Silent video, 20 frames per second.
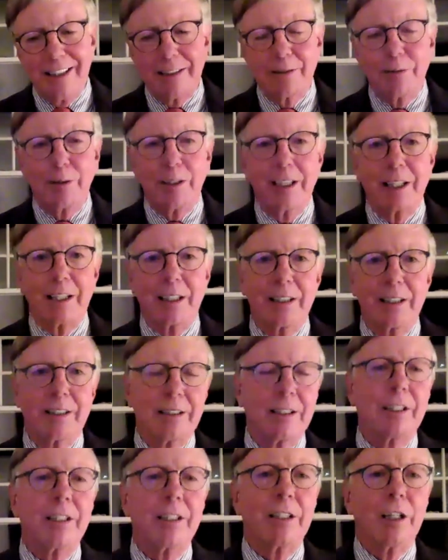we let
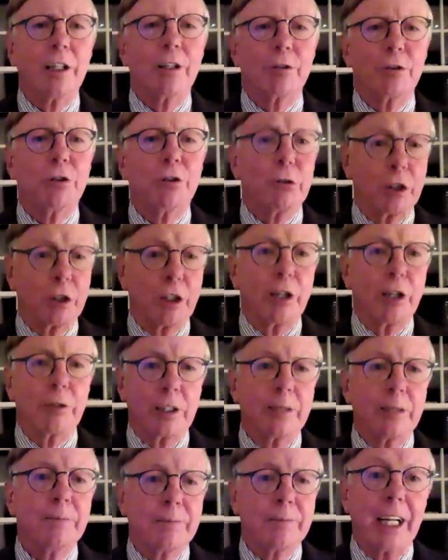go too slowly,
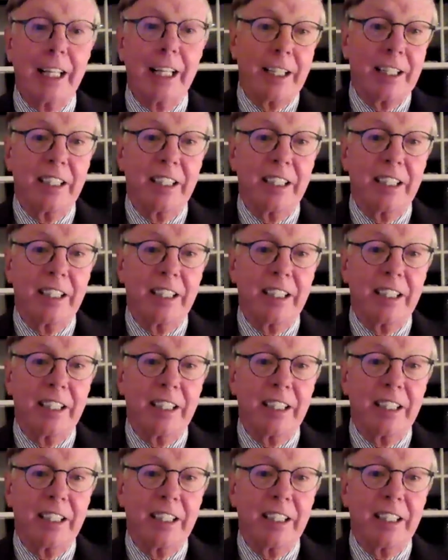I think.